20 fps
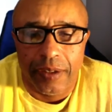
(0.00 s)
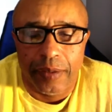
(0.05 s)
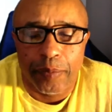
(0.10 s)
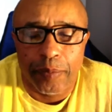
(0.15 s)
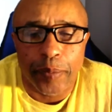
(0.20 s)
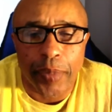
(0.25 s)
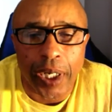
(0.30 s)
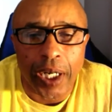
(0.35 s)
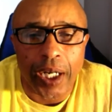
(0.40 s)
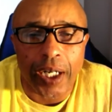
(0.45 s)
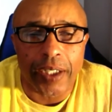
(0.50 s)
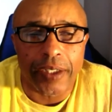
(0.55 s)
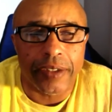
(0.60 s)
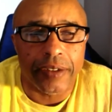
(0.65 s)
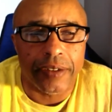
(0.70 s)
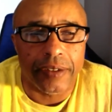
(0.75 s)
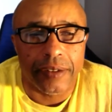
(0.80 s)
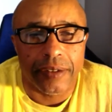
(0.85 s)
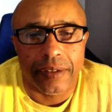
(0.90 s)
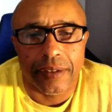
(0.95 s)
but
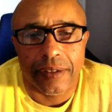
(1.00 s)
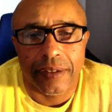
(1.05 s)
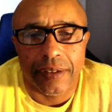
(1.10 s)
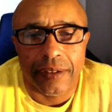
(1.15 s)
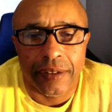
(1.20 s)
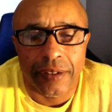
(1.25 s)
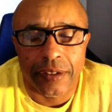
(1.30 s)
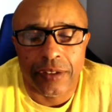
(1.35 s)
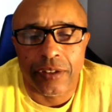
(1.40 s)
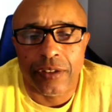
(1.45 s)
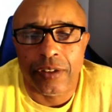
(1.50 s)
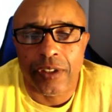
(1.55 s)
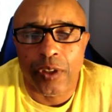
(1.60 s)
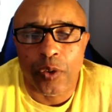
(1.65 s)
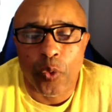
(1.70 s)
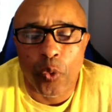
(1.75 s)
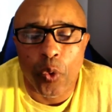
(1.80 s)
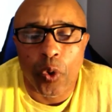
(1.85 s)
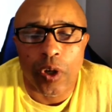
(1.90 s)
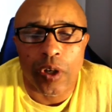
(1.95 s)
this is a
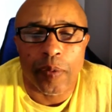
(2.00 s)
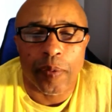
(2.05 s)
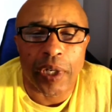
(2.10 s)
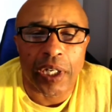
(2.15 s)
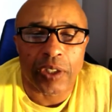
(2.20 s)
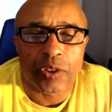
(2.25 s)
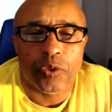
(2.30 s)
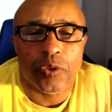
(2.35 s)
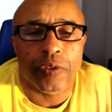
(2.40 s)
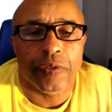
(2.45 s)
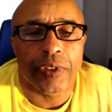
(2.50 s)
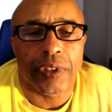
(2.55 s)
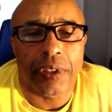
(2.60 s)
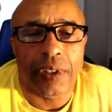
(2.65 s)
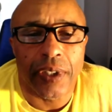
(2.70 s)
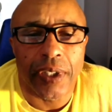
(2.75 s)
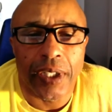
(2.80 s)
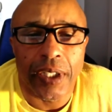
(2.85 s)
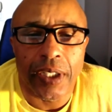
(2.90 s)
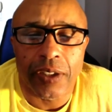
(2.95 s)
quarterback-driven
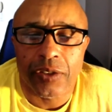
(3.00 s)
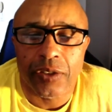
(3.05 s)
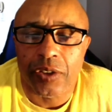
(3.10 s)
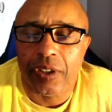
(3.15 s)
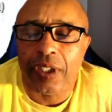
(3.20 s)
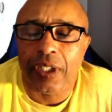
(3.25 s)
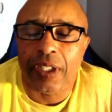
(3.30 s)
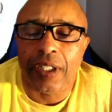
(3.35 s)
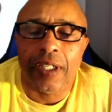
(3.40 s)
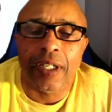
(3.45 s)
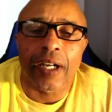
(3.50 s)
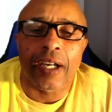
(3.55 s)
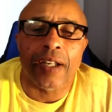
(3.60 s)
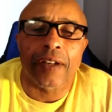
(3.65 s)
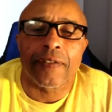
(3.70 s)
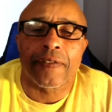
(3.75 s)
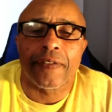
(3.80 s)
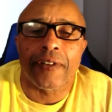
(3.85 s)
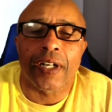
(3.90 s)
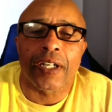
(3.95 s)
league, so you got
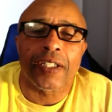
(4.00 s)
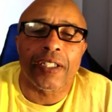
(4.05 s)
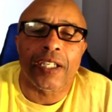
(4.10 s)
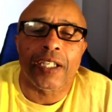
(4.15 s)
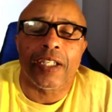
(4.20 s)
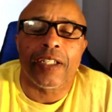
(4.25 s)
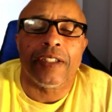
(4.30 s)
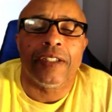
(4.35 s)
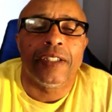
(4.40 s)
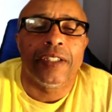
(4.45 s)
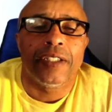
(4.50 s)
to find a